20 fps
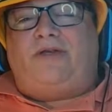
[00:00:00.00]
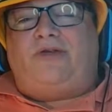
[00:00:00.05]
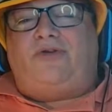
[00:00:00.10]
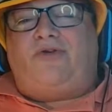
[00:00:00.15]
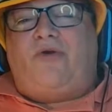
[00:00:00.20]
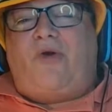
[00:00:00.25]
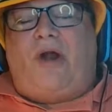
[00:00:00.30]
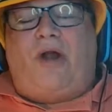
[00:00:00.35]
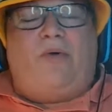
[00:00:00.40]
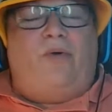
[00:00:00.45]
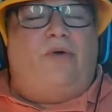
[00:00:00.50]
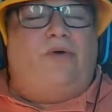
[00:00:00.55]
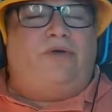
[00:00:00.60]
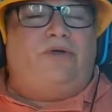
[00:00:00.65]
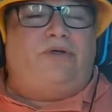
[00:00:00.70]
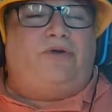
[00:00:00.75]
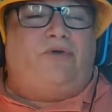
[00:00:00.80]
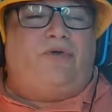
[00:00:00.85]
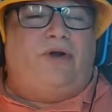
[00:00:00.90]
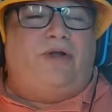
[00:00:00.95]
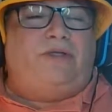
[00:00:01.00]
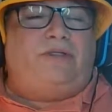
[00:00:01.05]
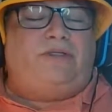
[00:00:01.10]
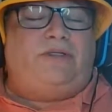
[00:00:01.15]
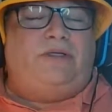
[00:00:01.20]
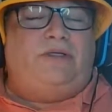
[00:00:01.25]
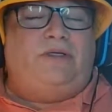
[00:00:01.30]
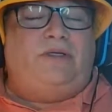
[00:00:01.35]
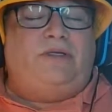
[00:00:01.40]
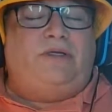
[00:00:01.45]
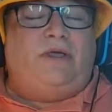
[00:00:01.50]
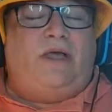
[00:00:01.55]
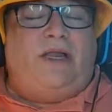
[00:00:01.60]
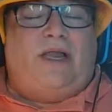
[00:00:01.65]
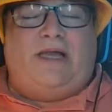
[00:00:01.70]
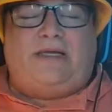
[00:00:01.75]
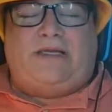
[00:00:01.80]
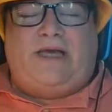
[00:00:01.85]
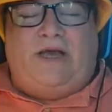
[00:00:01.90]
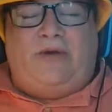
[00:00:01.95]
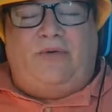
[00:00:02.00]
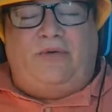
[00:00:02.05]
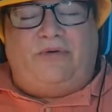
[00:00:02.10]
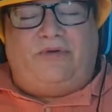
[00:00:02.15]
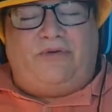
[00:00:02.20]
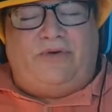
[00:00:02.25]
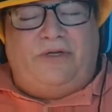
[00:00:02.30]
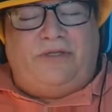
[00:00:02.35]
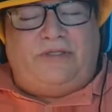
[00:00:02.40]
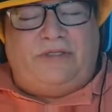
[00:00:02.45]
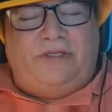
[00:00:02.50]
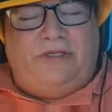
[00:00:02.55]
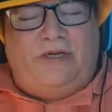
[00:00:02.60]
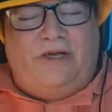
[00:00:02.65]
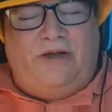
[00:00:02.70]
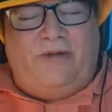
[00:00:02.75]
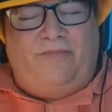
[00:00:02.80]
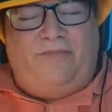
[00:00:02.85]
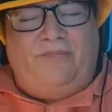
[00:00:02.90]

Tyrone Tracy. Not Tyrone Tracy.